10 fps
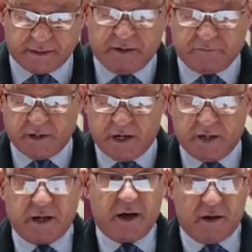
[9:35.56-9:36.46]
they have
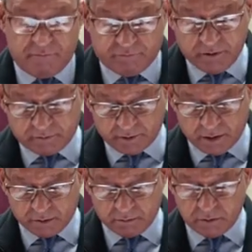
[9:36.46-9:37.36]
gained
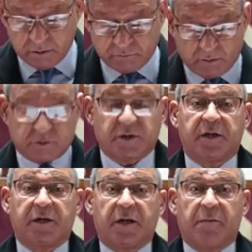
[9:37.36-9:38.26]
everything from
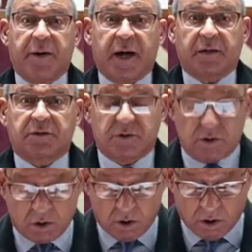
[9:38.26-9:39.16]
turning their backs
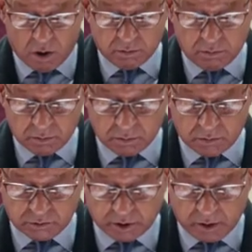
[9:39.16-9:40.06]
on
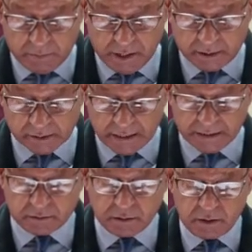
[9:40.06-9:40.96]
Jeremiah
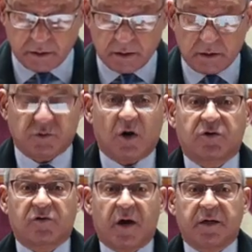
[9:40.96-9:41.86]
Wright,
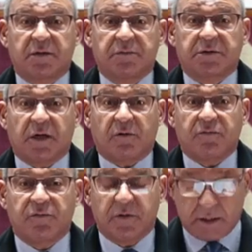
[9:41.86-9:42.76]
Dr. Wright
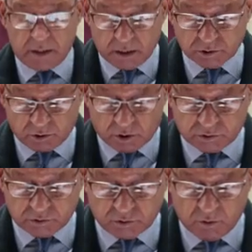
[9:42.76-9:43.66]
himself has
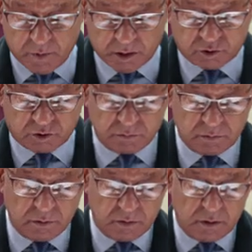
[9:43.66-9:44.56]
lost so much,
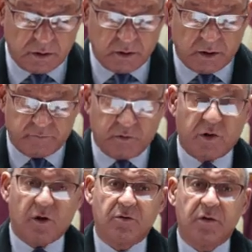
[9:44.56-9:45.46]
even
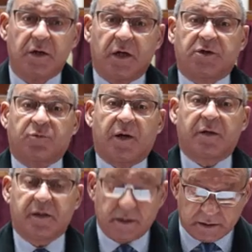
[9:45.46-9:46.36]
though his
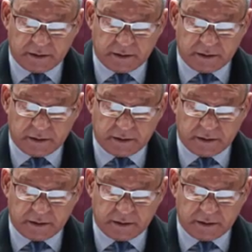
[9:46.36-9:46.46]
wealth